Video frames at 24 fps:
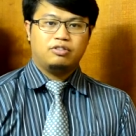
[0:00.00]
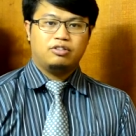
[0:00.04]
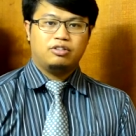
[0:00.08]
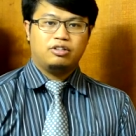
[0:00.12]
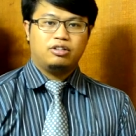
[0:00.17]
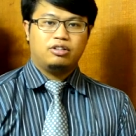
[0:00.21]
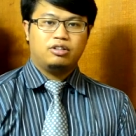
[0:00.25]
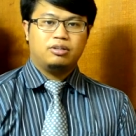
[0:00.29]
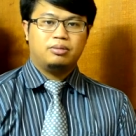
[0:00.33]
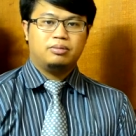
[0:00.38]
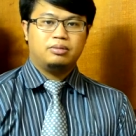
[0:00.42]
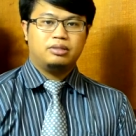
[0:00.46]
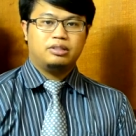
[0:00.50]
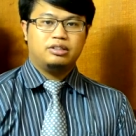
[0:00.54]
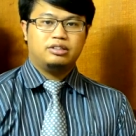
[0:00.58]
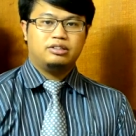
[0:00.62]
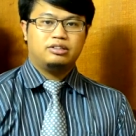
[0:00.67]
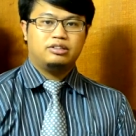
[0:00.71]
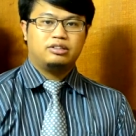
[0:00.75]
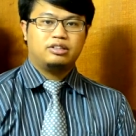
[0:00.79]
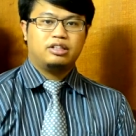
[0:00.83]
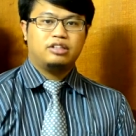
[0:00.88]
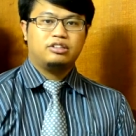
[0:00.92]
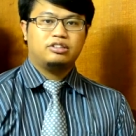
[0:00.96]
for the company
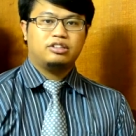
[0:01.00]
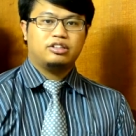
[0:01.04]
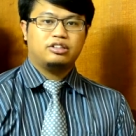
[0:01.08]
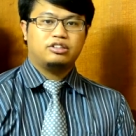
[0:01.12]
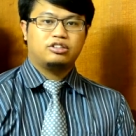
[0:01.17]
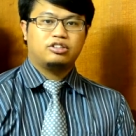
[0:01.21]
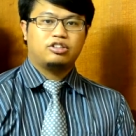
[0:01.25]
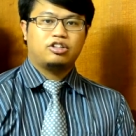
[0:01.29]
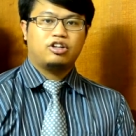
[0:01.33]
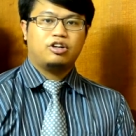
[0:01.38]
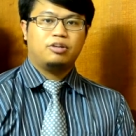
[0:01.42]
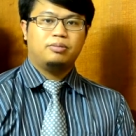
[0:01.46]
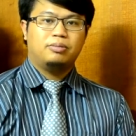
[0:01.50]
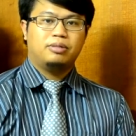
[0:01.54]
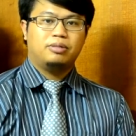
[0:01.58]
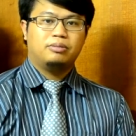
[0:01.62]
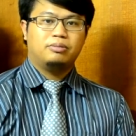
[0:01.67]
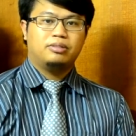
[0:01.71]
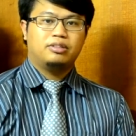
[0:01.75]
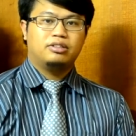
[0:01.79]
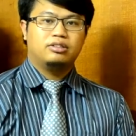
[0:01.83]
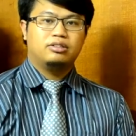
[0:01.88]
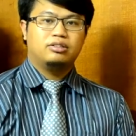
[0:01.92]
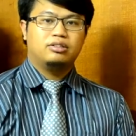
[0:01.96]
such as
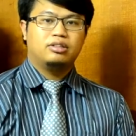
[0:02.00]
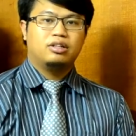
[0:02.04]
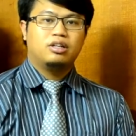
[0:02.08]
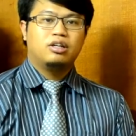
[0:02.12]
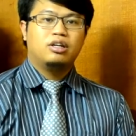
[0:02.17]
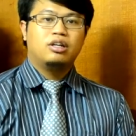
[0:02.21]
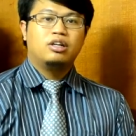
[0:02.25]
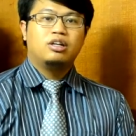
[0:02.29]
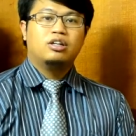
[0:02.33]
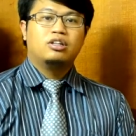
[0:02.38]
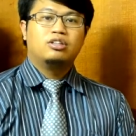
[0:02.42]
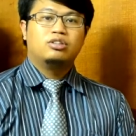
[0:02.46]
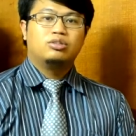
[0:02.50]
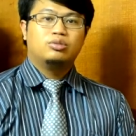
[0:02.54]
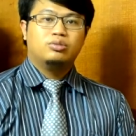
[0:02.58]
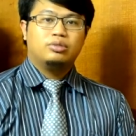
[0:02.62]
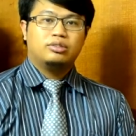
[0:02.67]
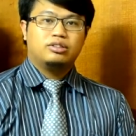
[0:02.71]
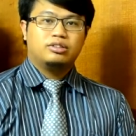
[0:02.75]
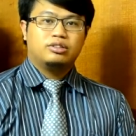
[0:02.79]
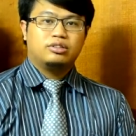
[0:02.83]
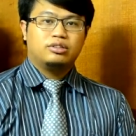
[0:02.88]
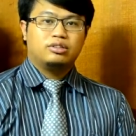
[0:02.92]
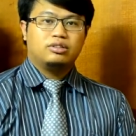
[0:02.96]
commitment
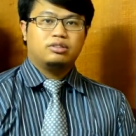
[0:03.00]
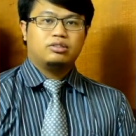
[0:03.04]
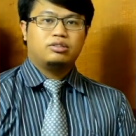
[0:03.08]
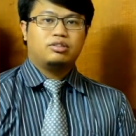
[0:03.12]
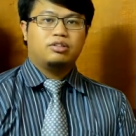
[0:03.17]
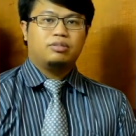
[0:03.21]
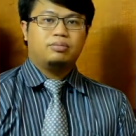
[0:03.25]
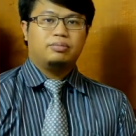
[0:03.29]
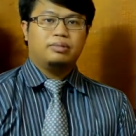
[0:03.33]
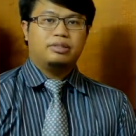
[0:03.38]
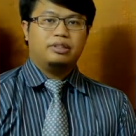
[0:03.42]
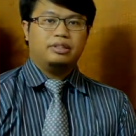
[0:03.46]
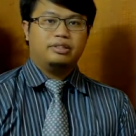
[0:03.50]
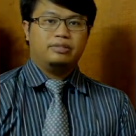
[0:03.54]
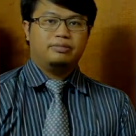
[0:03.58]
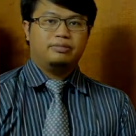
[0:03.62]
towards the company.